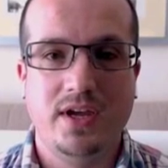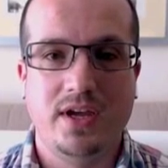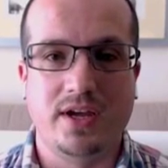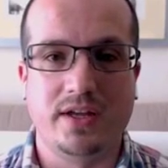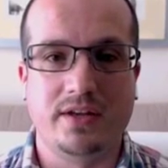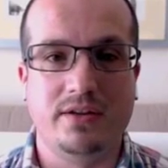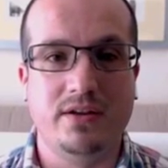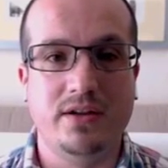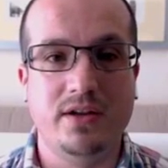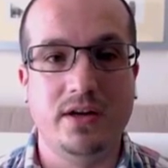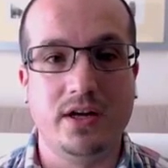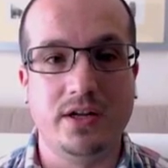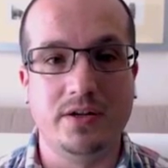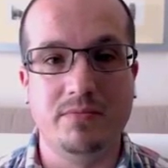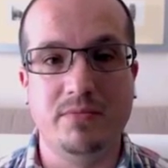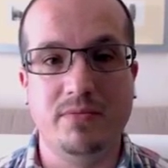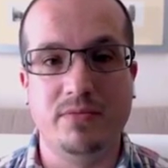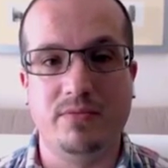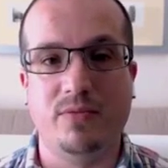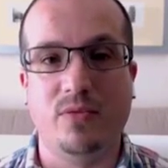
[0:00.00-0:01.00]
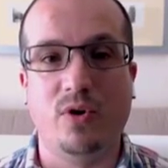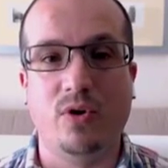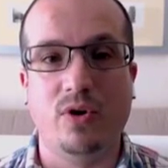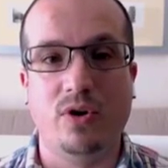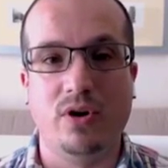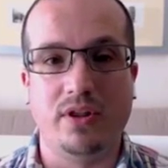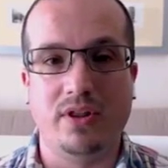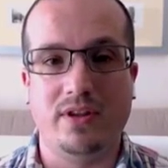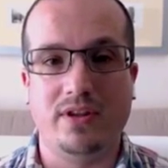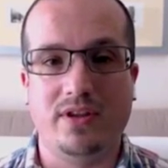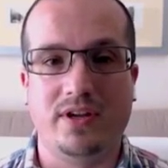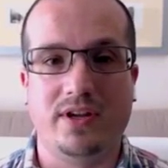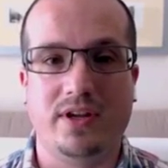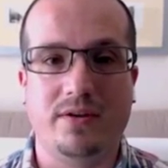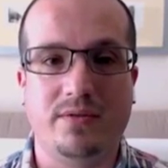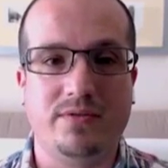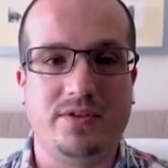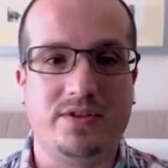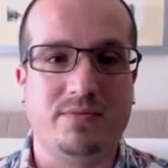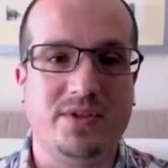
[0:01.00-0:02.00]
And none more, you
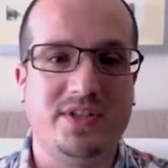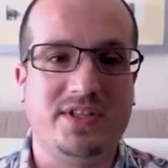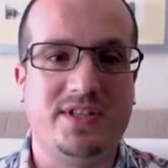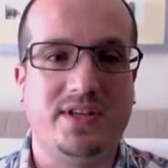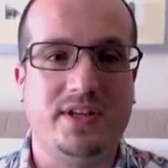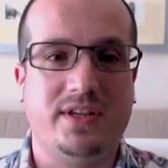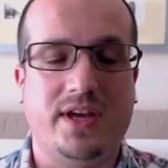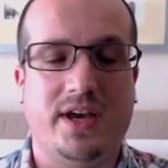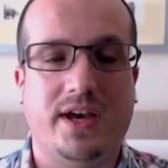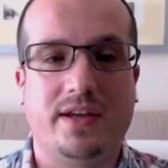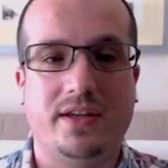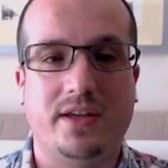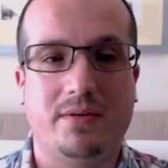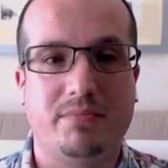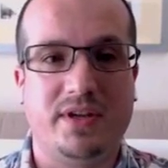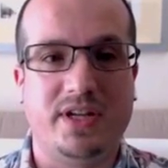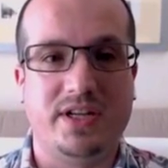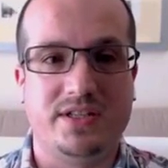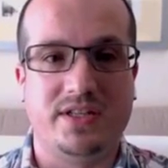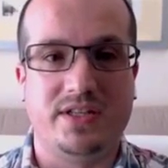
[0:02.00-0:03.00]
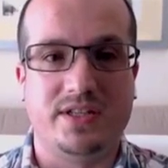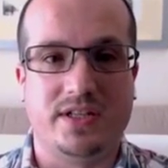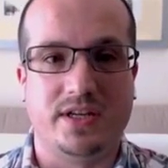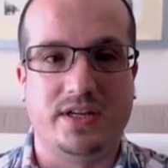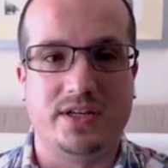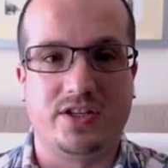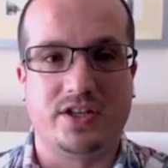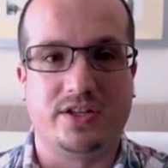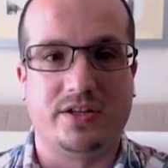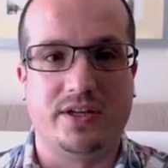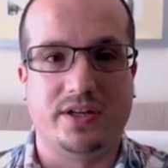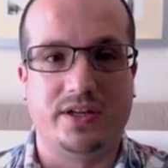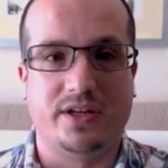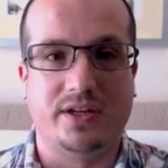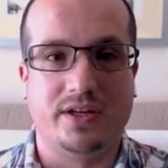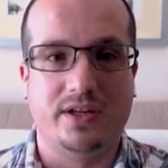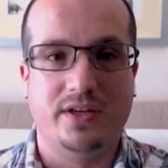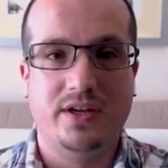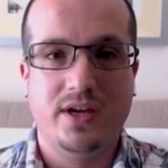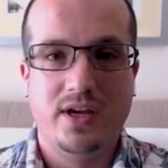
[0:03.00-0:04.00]
know, do we see that in places like
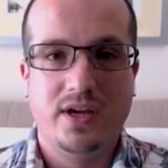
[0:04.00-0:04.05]
China,